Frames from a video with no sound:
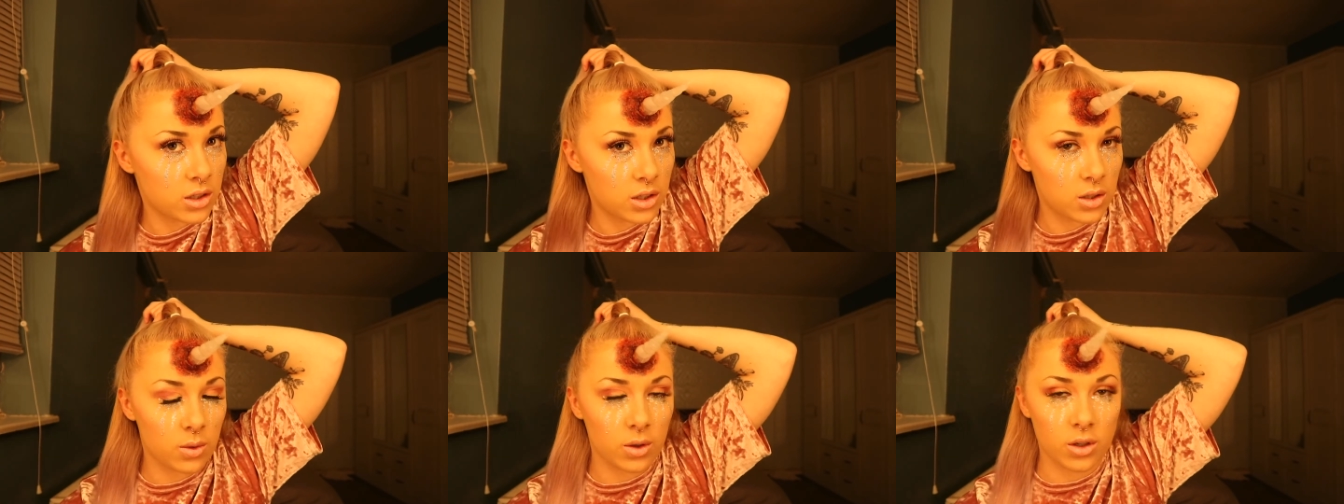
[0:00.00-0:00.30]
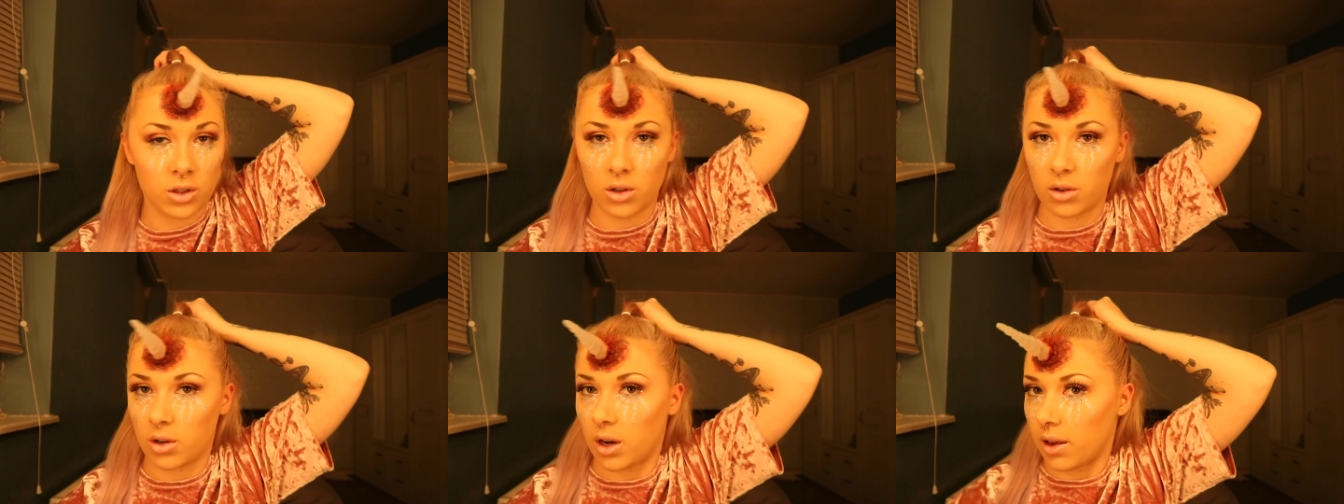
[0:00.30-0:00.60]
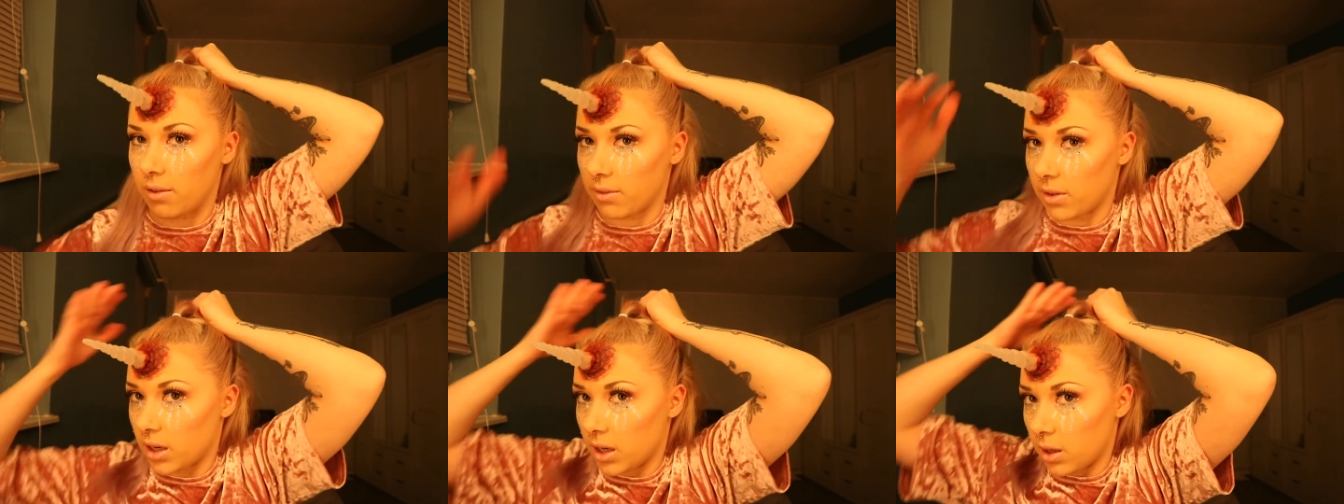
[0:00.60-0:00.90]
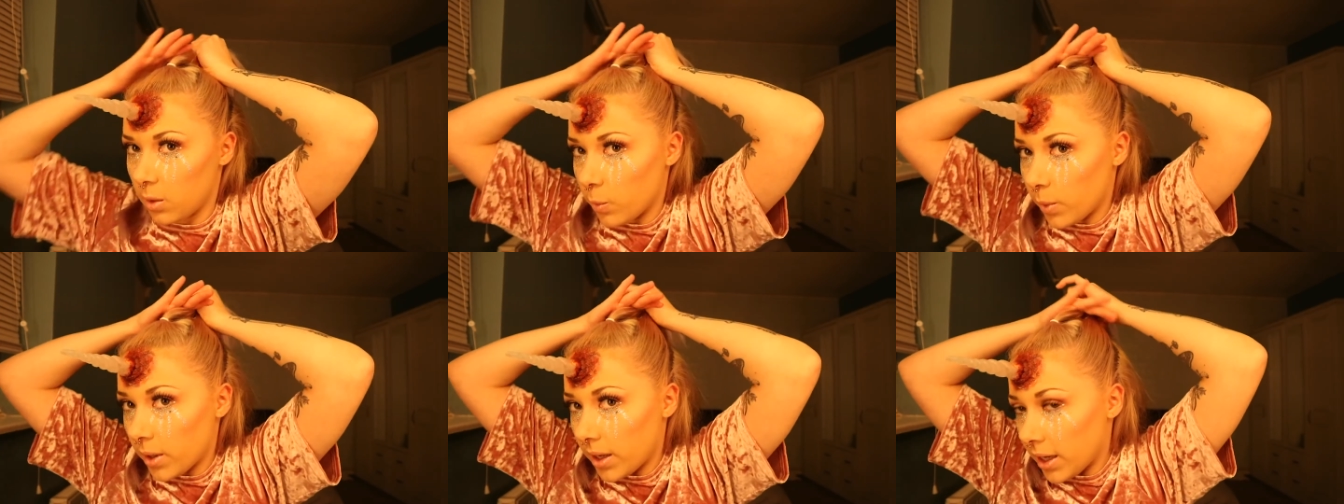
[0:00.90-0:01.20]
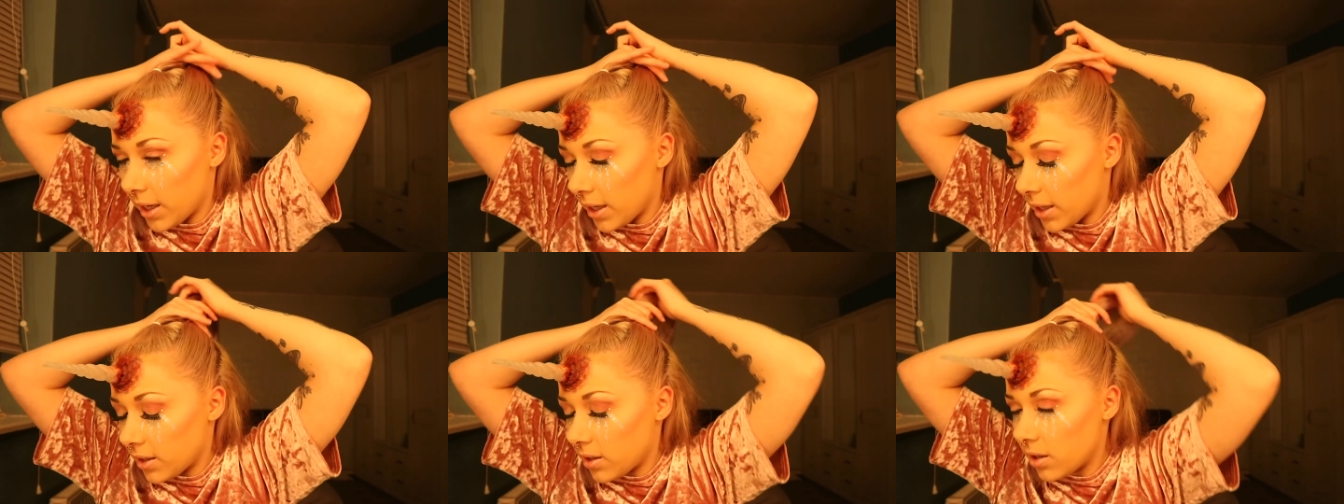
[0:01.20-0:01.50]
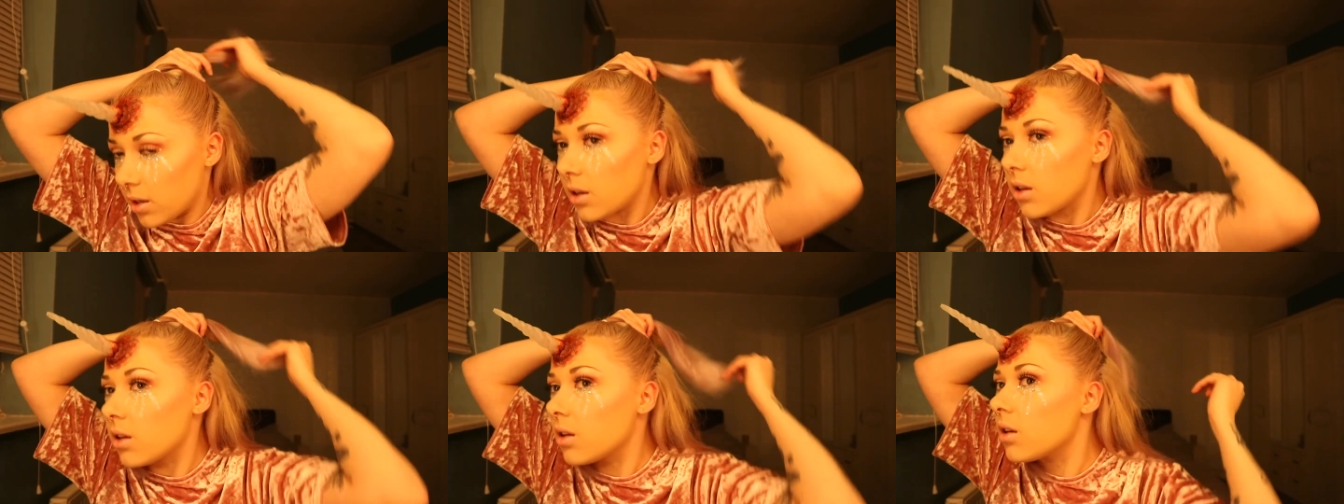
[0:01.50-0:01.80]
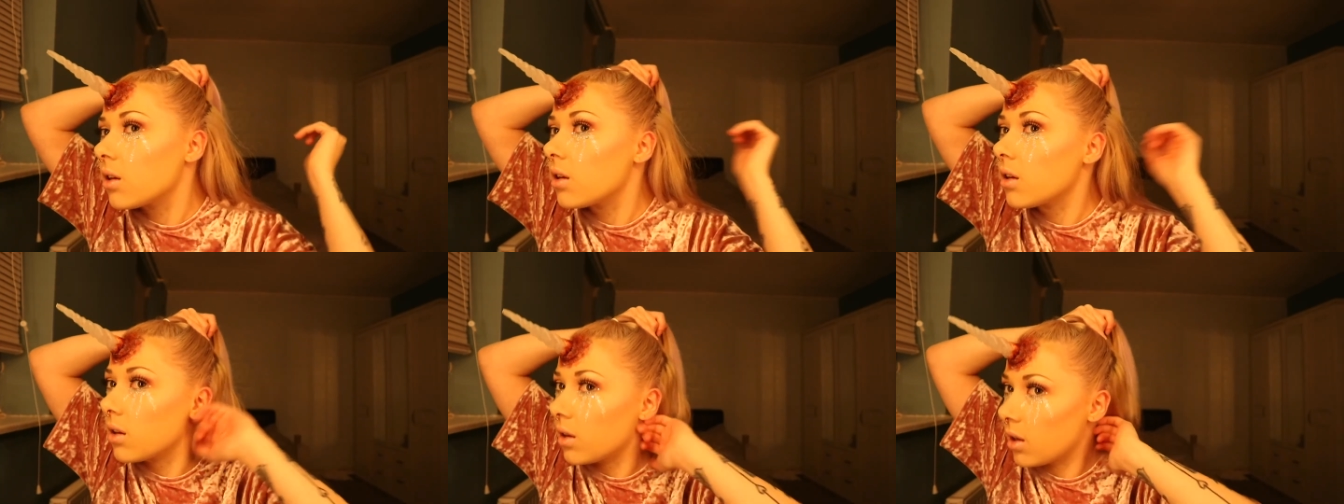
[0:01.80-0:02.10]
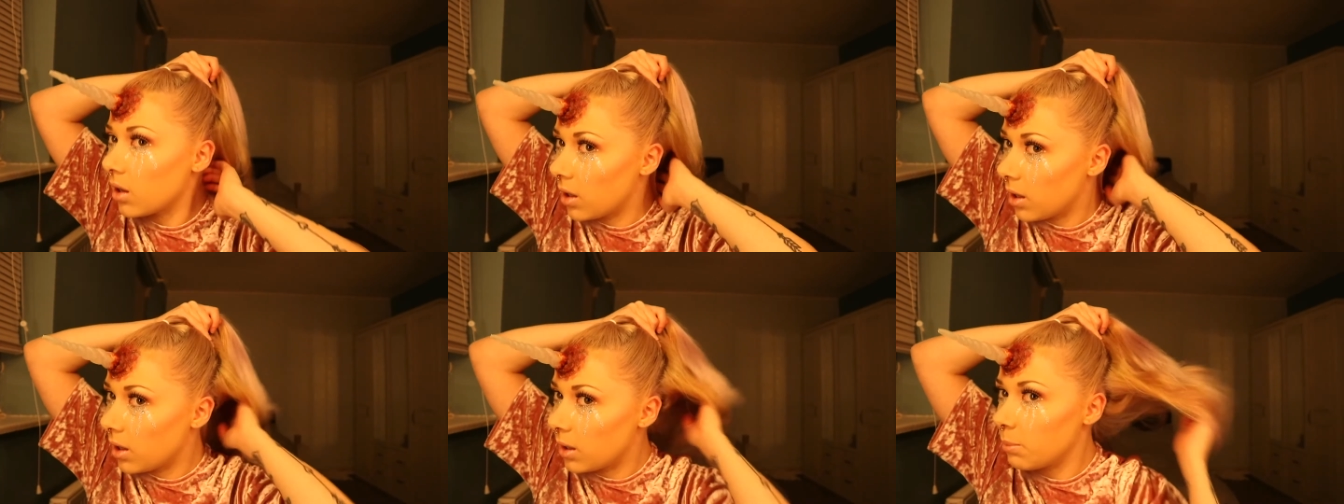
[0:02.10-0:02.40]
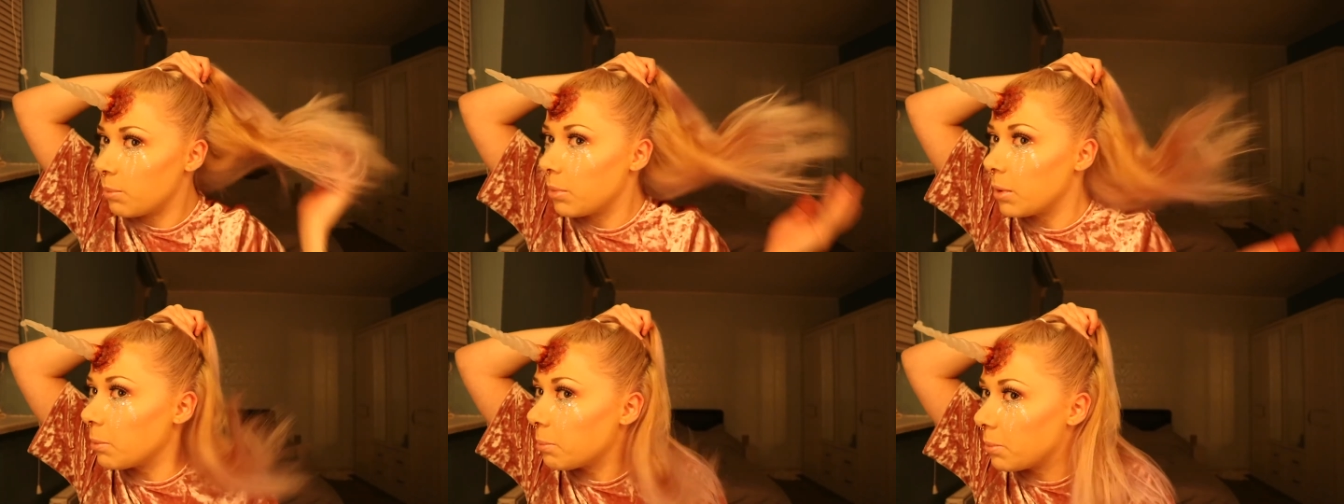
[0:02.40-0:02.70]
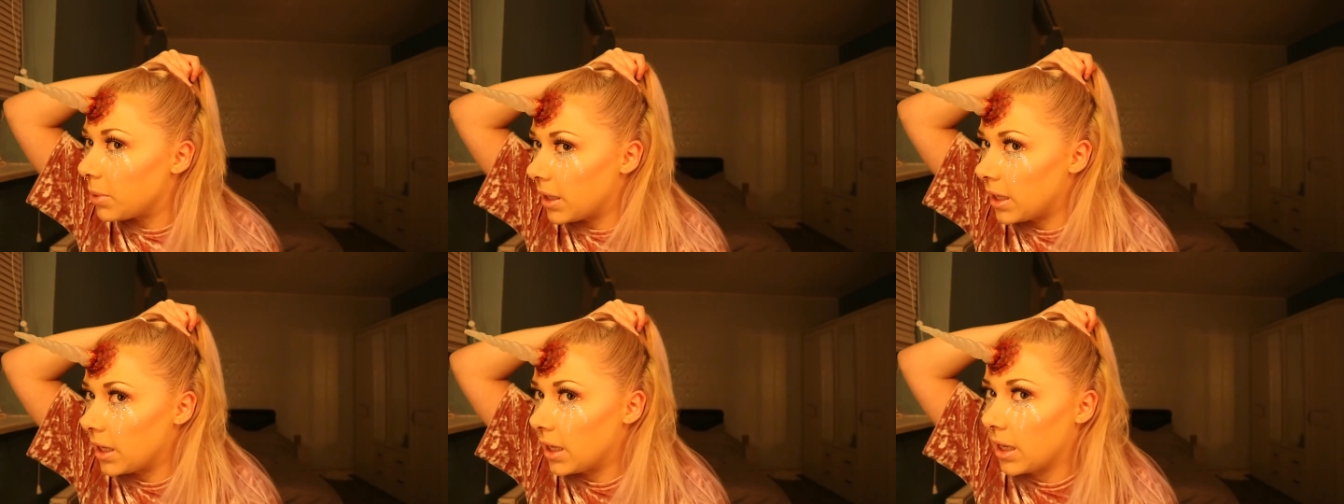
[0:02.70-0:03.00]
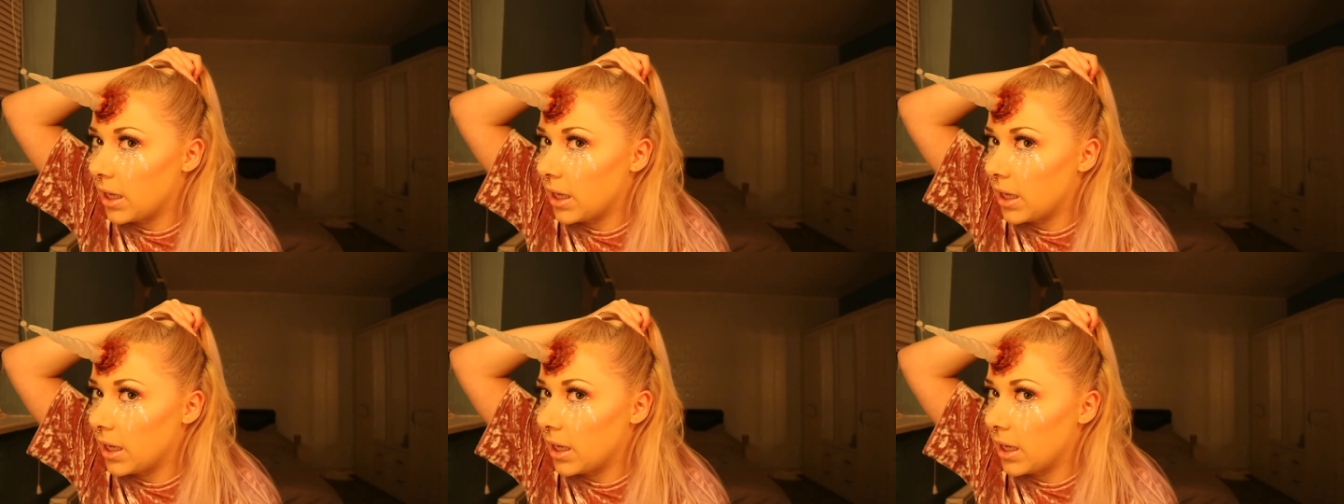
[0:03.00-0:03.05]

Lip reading: so I don't have any weird bumpy